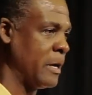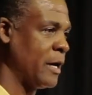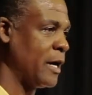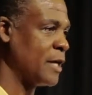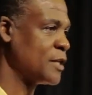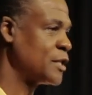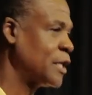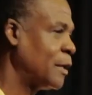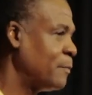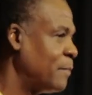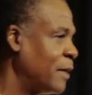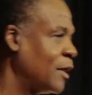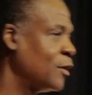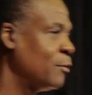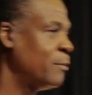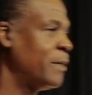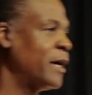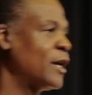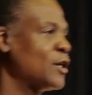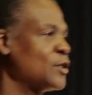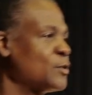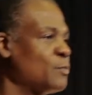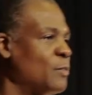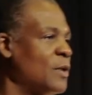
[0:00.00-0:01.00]
I step out the
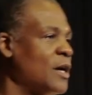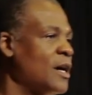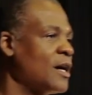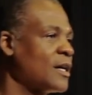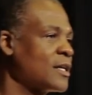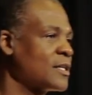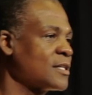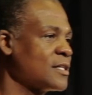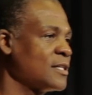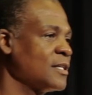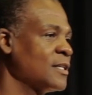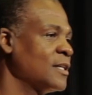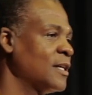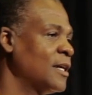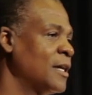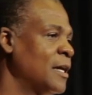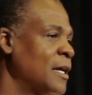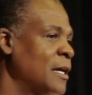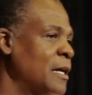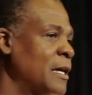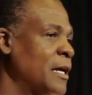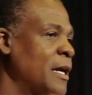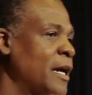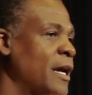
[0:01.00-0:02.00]
batter's box
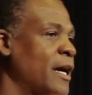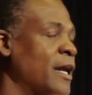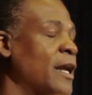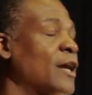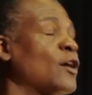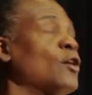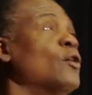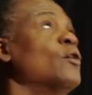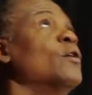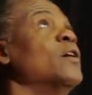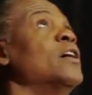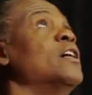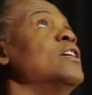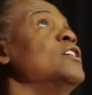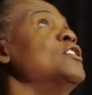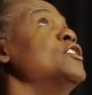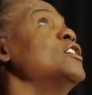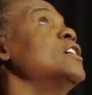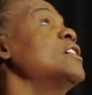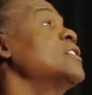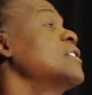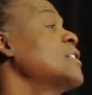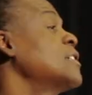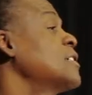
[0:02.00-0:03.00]
and I go, in
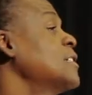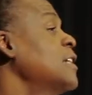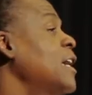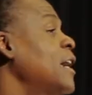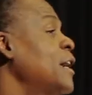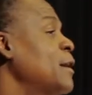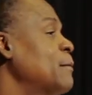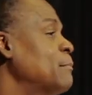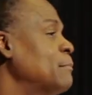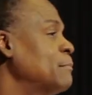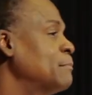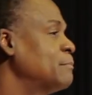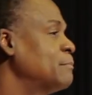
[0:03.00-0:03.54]
Jesus' name.